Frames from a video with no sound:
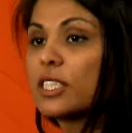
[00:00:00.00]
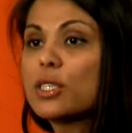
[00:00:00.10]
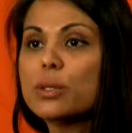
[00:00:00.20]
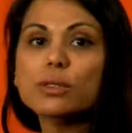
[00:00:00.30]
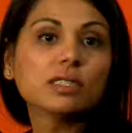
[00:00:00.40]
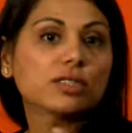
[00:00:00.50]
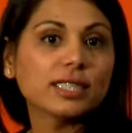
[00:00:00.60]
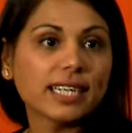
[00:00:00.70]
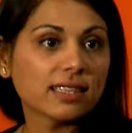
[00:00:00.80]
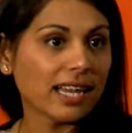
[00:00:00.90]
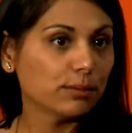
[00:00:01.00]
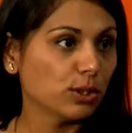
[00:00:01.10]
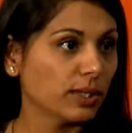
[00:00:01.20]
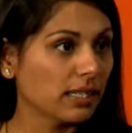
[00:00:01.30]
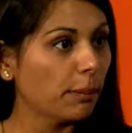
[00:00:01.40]
include creating
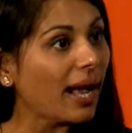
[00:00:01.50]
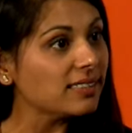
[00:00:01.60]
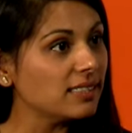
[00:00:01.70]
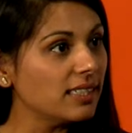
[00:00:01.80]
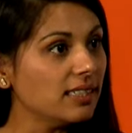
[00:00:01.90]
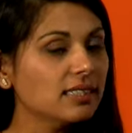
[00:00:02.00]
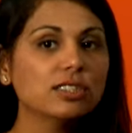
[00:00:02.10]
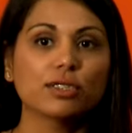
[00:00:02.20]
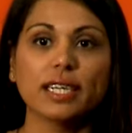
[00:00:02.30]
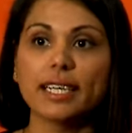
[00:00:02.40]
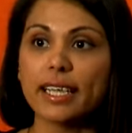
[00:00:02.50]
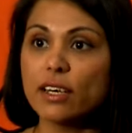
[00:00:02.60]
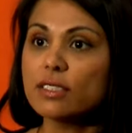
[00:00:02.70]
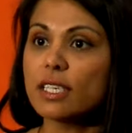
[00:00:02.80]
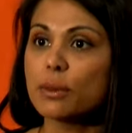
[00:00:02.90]
laboratory capacity, training
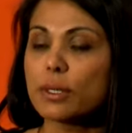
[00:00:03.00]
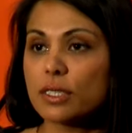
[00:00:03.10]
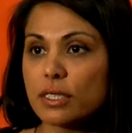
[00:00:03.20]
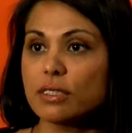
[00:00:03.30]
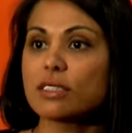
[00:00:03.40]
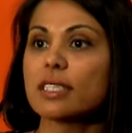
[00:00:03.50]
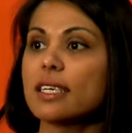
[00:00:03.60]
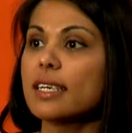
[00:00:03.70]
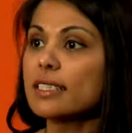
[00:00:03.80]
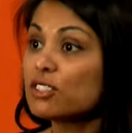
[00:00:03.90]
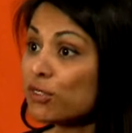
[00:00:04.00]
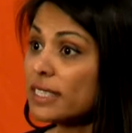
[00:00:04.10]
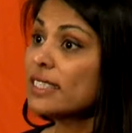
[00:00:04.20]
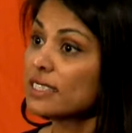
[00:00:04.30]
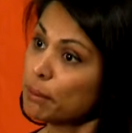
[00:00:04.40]
healthcare workers,
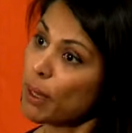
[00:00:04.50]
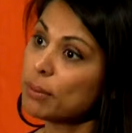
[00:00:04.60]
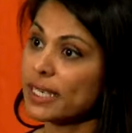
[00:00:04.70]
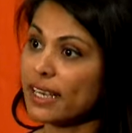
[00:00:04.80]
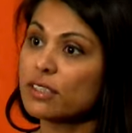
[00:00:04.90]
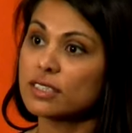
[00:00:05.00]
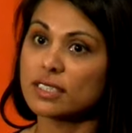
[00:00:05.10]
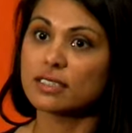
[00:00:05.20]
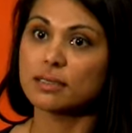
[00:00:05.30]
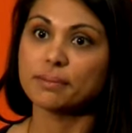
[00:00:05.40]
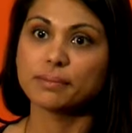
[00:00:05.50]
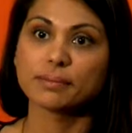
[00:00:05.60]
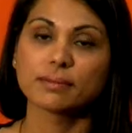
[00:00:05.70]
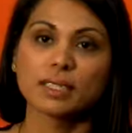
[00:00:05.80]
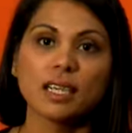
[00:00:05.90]
strengthening the public health system.
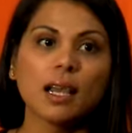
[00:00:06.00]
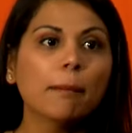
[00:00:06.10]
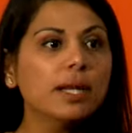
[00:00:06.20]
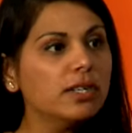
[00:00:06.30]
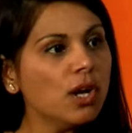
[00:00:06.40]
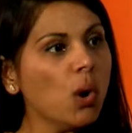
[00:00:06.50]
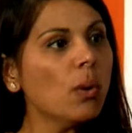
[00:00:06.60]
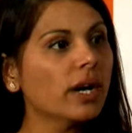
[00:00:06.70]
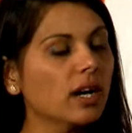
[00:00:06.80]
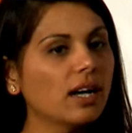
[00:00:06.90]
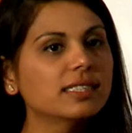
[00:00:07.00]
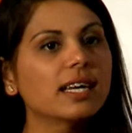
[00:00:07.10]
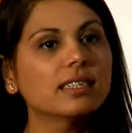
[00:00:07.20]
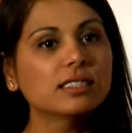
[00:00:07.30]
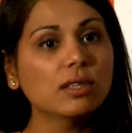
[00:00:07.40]
But nowhere on
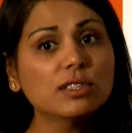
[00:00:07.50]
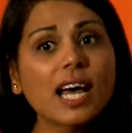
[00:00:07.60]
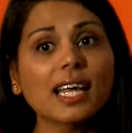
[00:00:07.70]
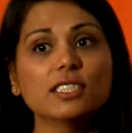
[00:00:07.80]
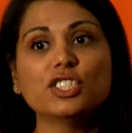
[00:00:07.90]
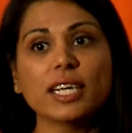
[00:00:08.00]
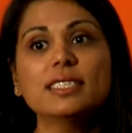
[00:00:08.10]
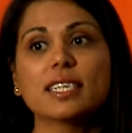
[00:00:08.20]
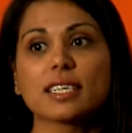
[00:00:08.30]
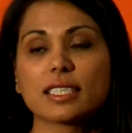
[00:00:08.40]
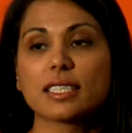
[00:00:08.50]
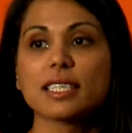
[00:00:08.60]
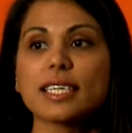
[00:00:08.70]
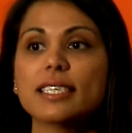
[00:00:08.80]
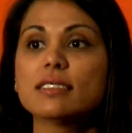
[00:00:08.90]
that, on that agenda
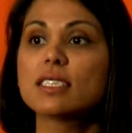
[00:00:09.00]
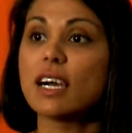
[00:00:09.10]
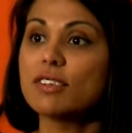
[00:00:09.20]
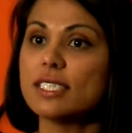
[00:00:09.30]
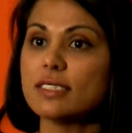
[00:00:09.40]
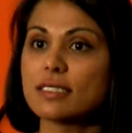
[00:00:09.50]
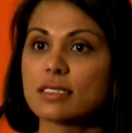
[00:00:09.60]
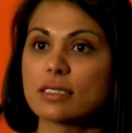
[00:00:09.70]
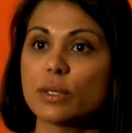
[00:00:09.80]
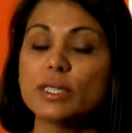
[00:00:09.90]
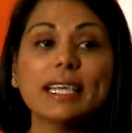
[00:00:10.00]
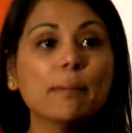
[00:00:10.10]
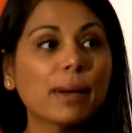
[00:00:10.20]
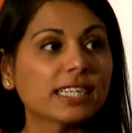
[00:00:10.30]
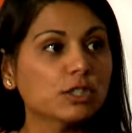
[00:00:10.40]
is governance or the
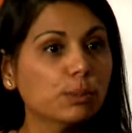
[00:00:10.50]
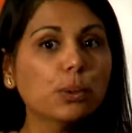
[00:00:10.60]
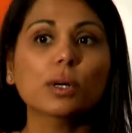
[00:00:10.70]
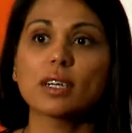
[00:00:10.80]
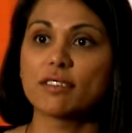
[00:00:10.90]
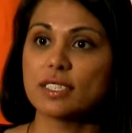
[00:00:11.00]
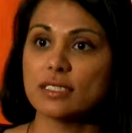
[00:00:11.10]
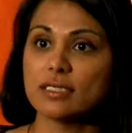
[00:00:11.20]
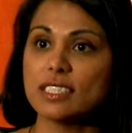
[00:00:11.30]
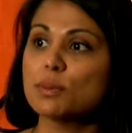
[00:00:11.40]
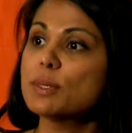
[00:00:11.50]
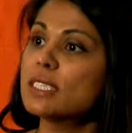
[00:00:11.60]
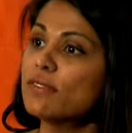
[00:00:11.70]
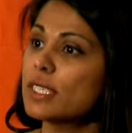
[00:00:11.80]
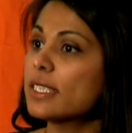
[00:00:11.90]
impact of poor governance and
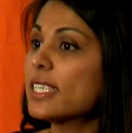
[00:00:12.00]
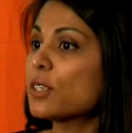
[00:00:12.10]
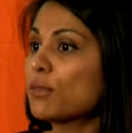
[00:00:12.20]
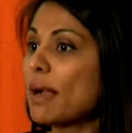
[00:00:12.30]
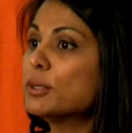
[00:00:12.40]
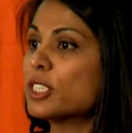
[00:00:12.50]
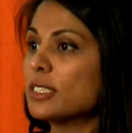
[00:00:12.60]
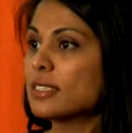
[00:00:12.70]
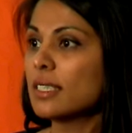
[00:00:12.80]
specifically corruption